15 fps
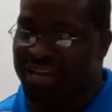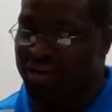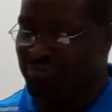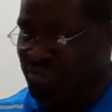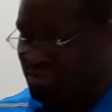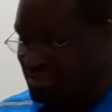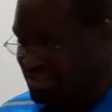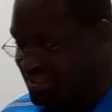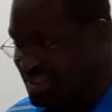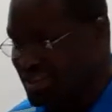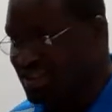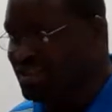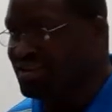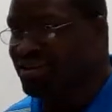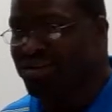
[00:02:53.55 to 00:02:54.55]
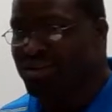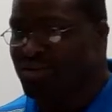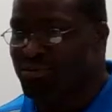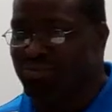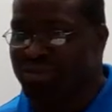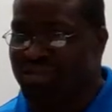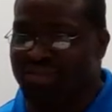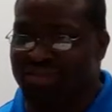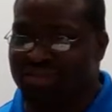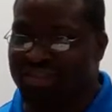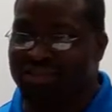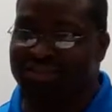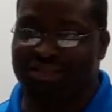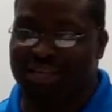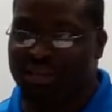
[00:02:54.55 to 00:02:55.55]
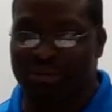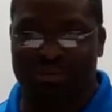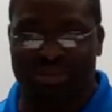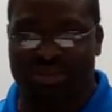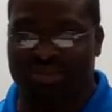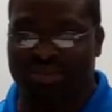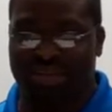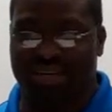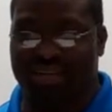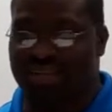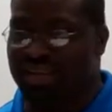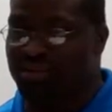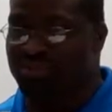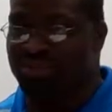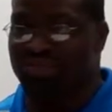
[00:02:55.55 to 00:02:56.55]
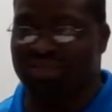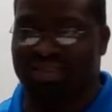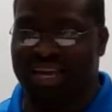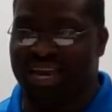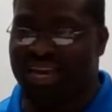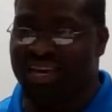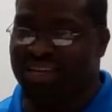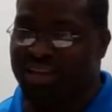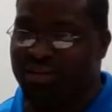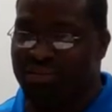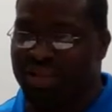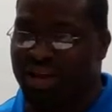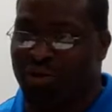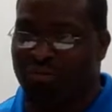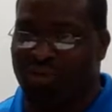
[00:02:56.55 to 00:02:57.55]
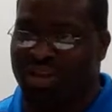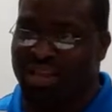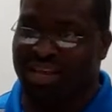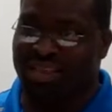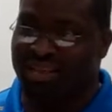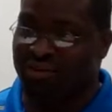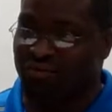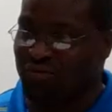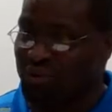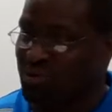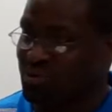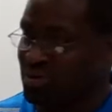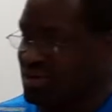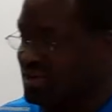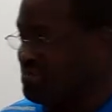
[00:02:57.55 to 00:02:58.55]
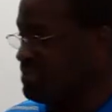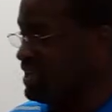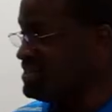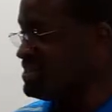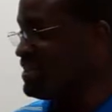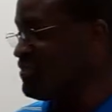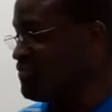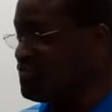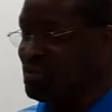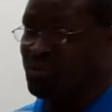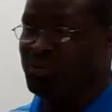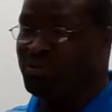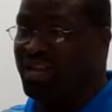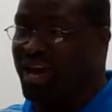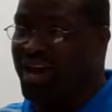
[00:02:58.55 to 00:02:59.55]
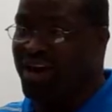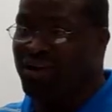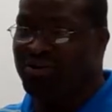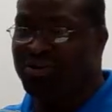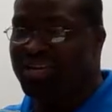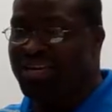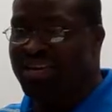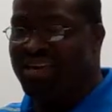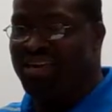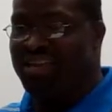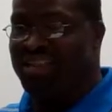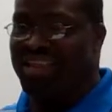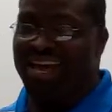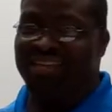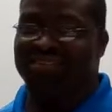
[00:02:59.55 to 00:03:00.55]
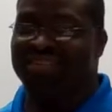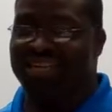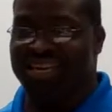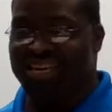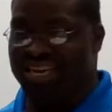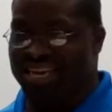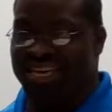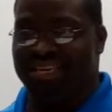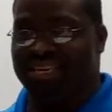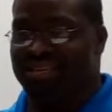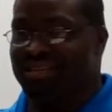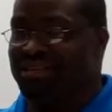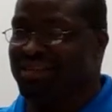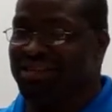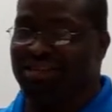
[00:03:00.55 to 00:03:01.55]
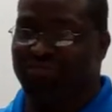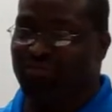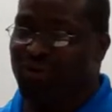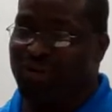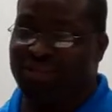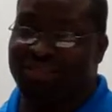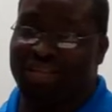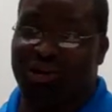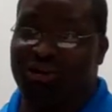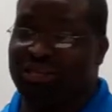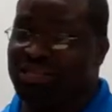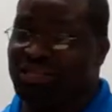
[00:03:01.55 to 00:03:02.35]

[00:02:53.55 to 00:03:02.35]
They would sit when you say tell them to sit. They would stay. They would not run out of their food. You can place their food down and not say eat for as long